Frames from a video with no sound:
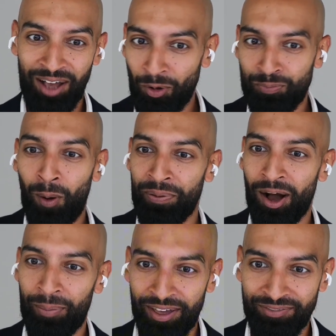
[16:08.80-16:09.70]
popping
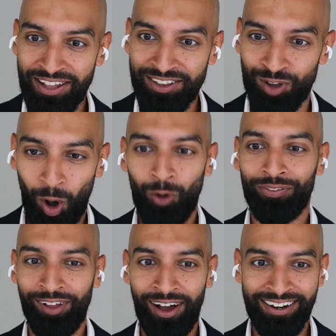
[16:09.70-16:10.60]
up at events
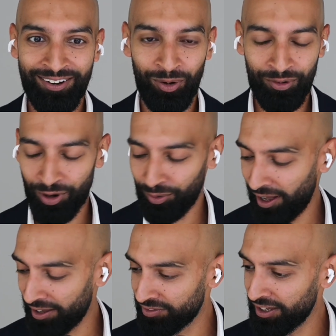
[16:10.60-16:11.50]
online and not in real
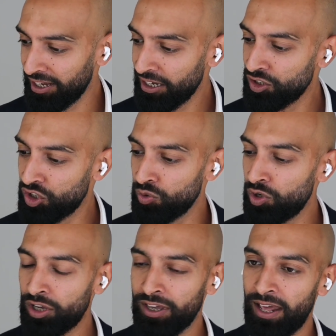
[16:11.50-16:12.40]
life. Do you
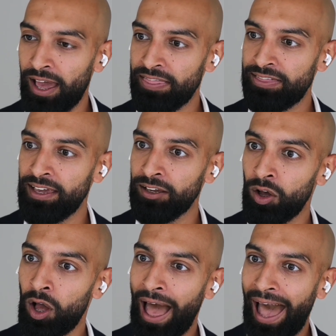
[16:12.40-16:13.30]
look at it and think,
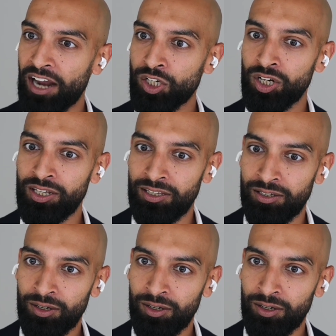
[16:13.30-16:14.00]
actually,